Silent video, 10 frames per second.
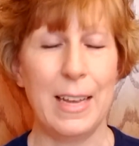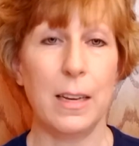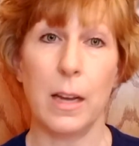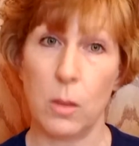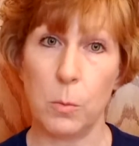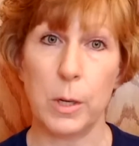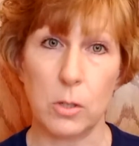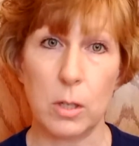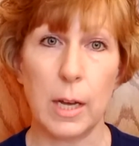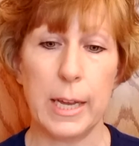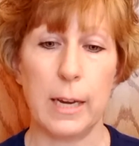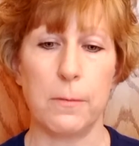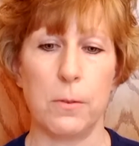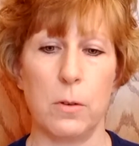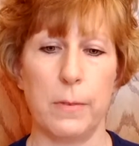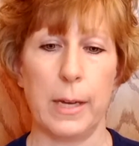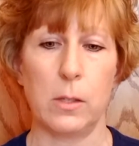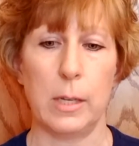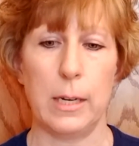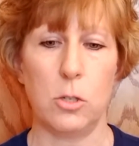now that we are declining further
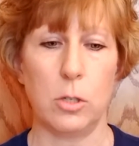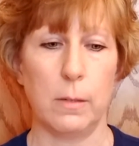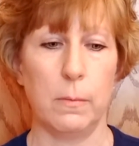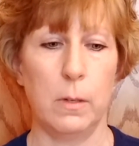vaccination.